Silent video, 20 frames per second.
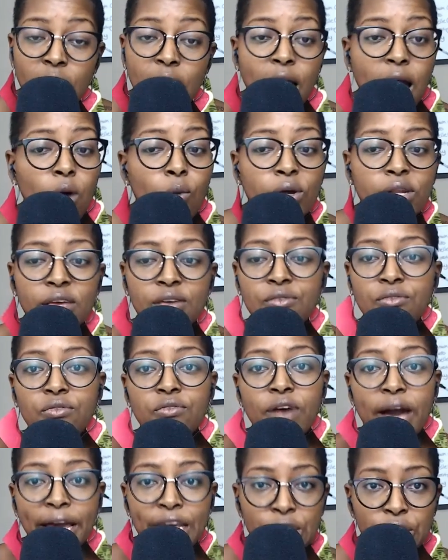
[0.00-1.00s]
I want to
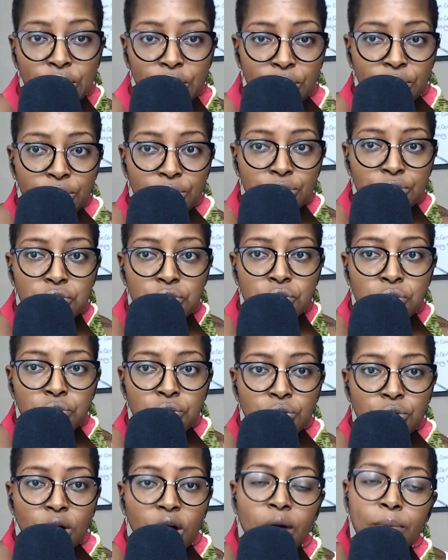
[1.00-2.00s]
invite you
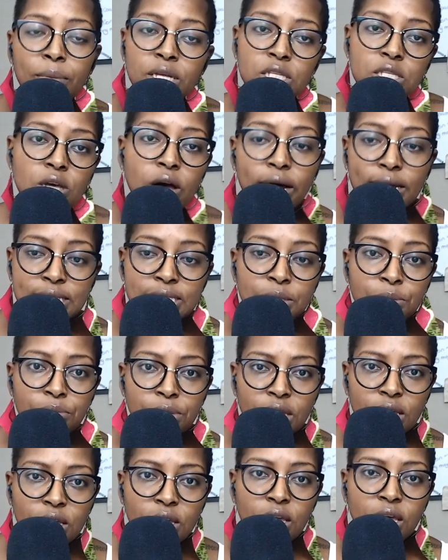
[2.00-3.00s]
to come and talk to
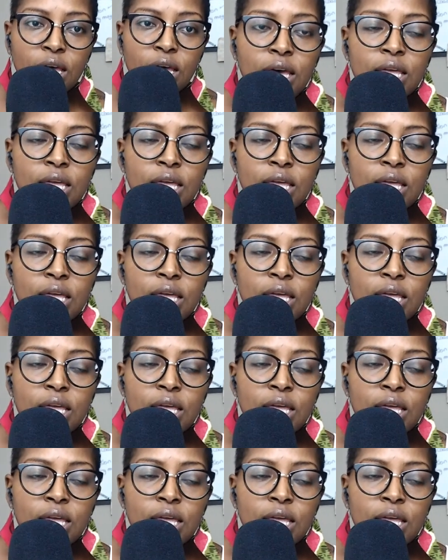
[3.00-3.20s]
me.